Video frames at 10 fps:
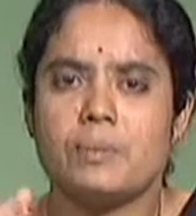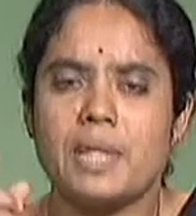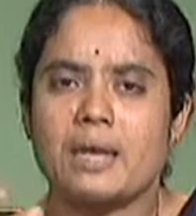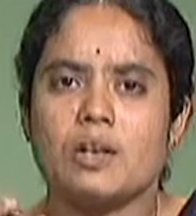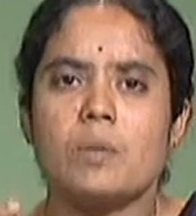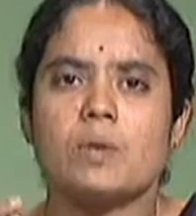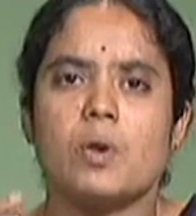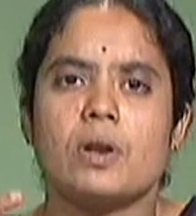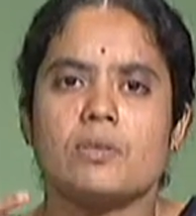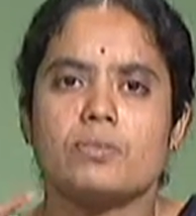the economic
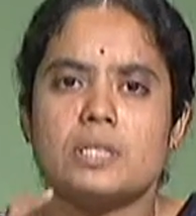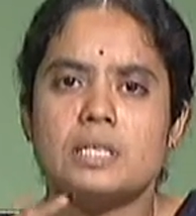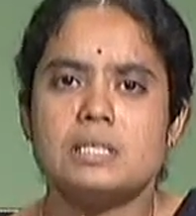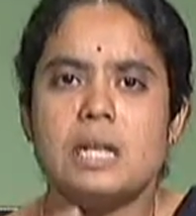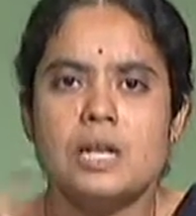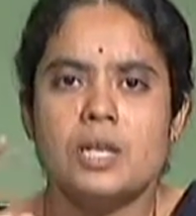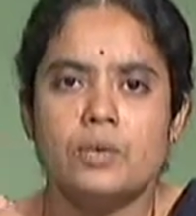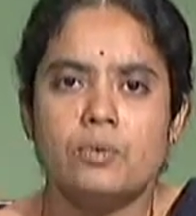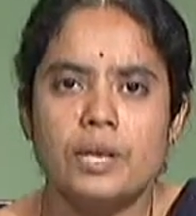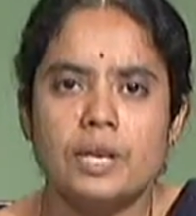point of view, that is,
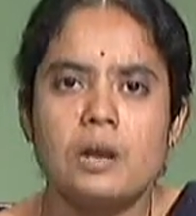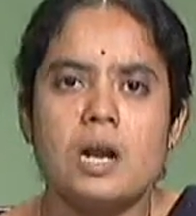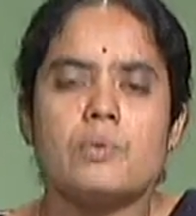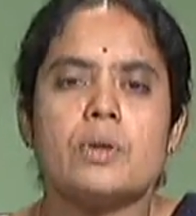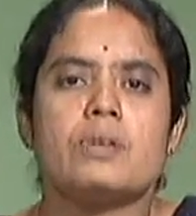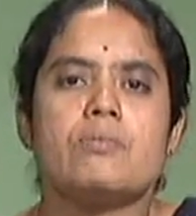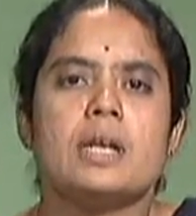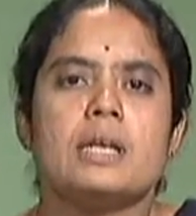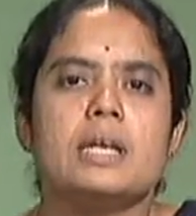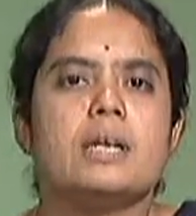you need not
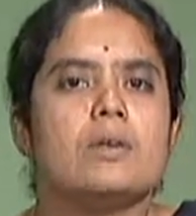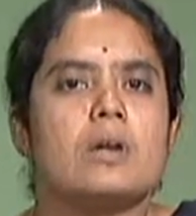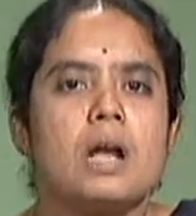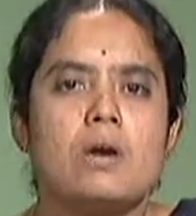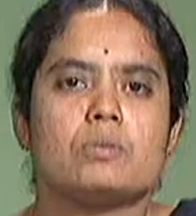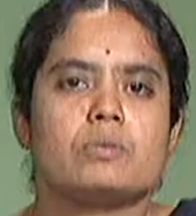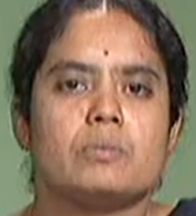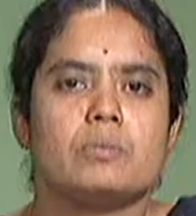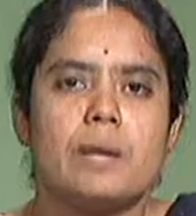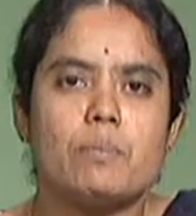purify it at your house
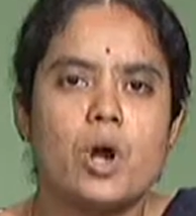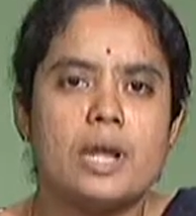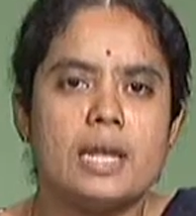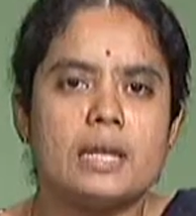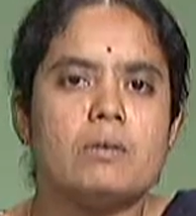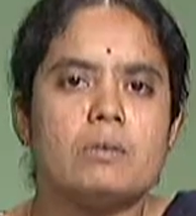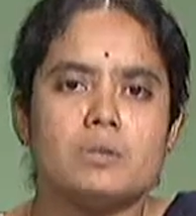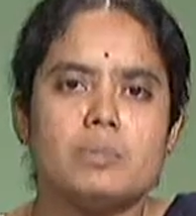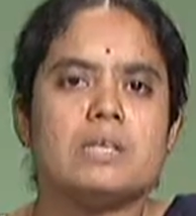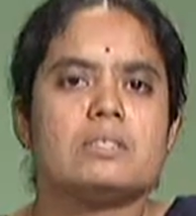by boiling
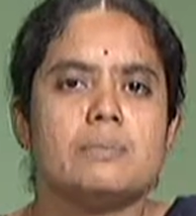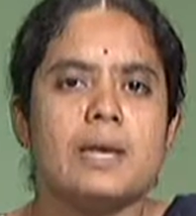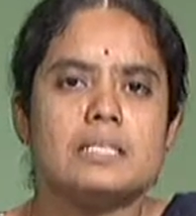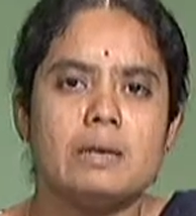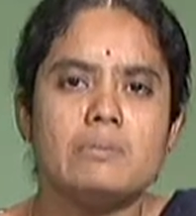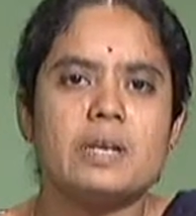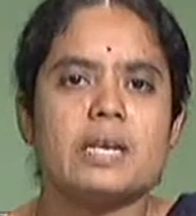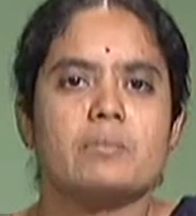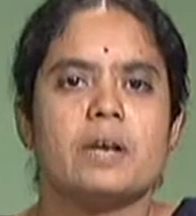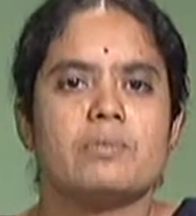or by some
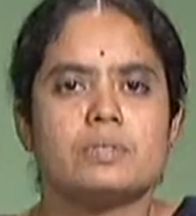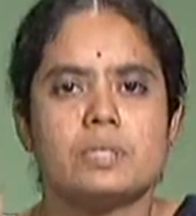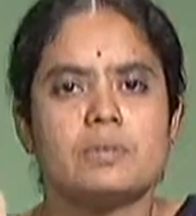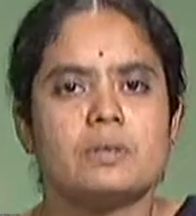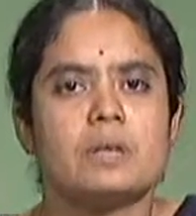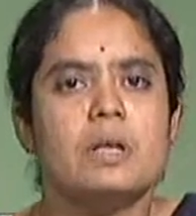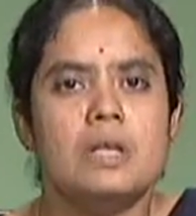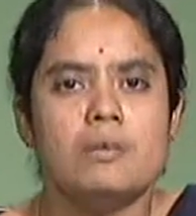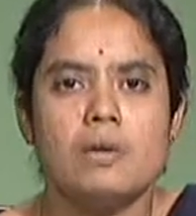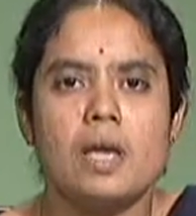treatment, for some
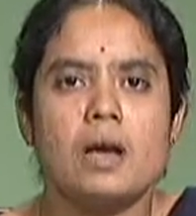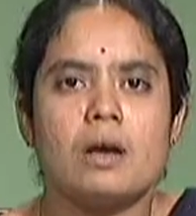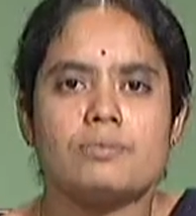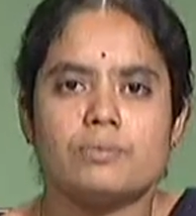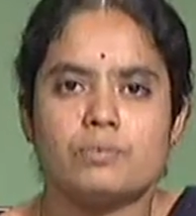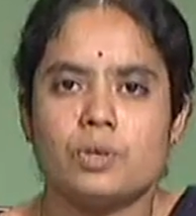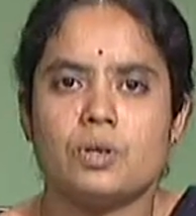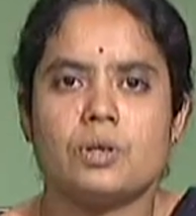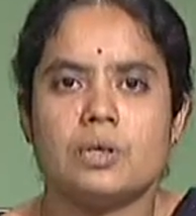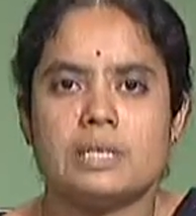way of
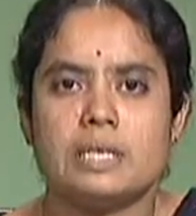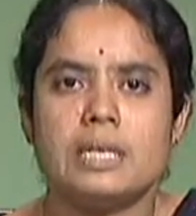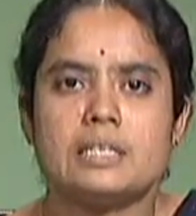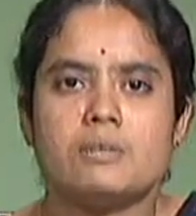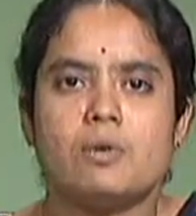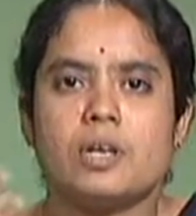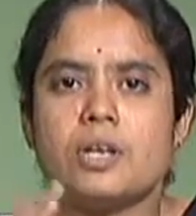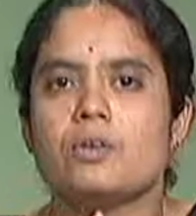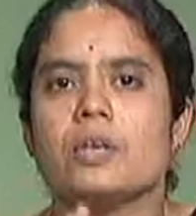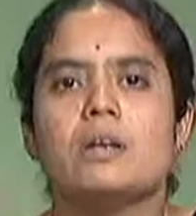treating the
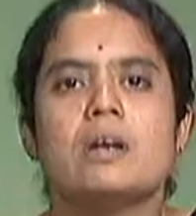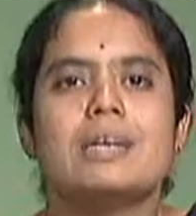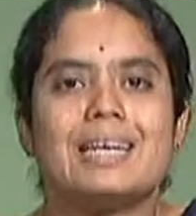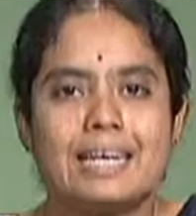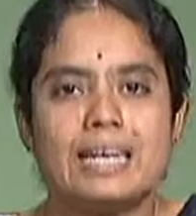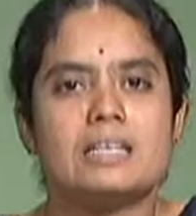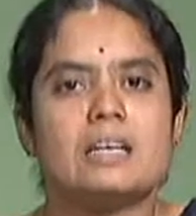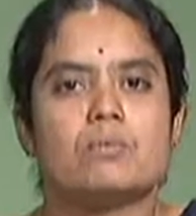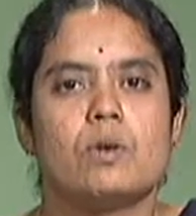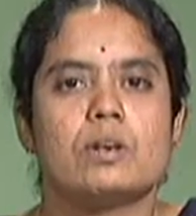water. You need not treat
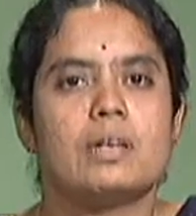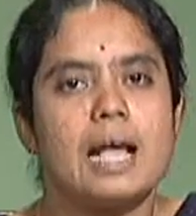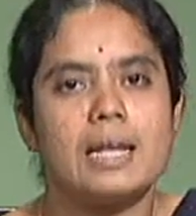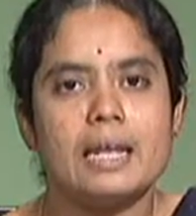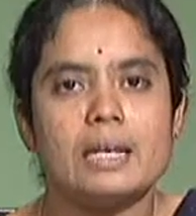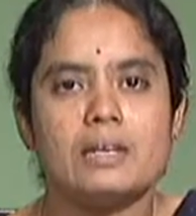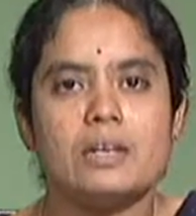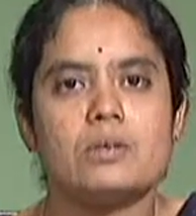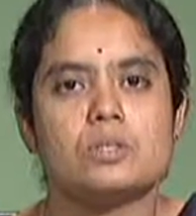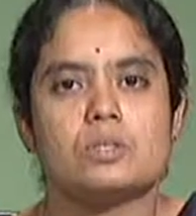that water again at
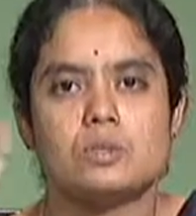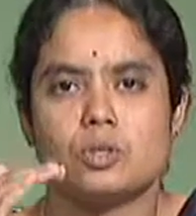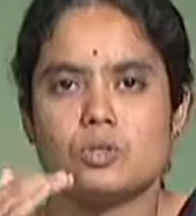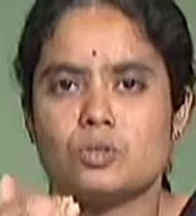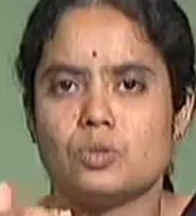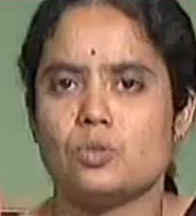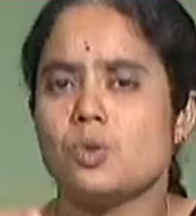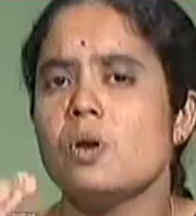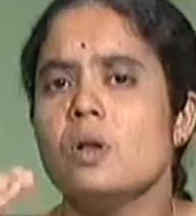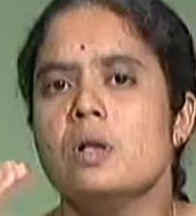your house. So
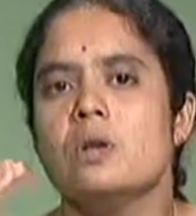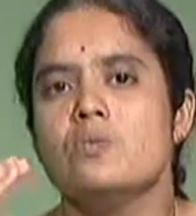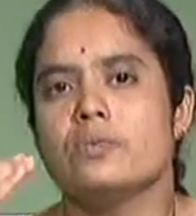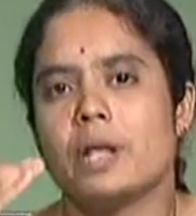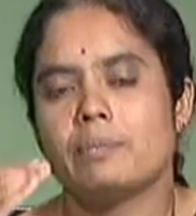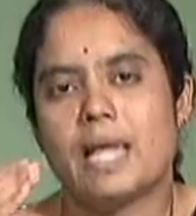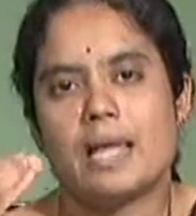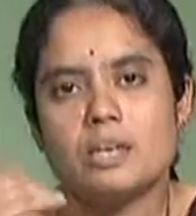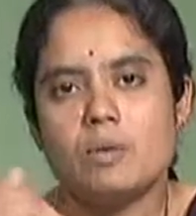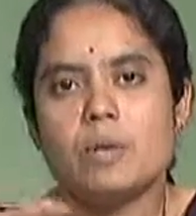from the
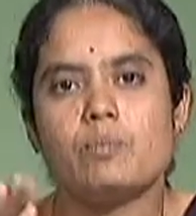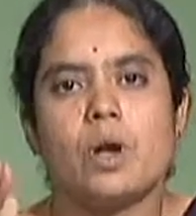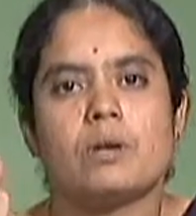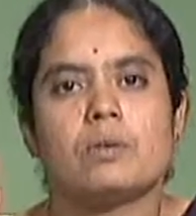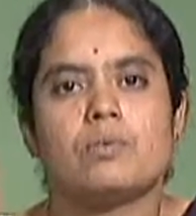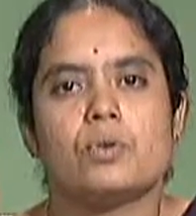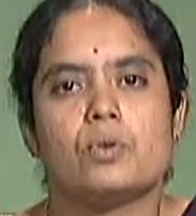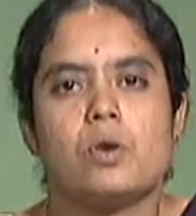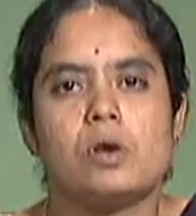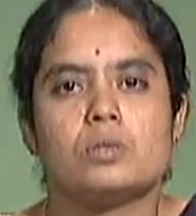economic point of view
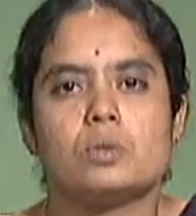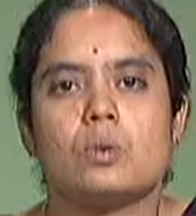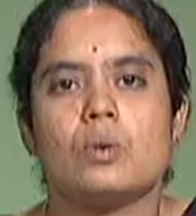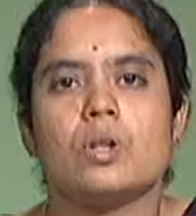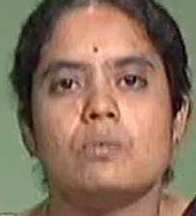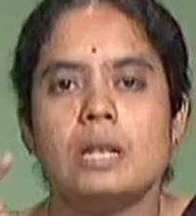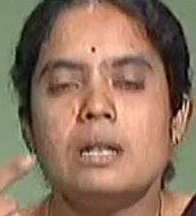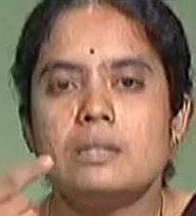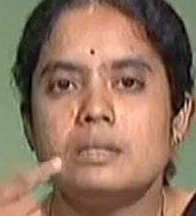also, you will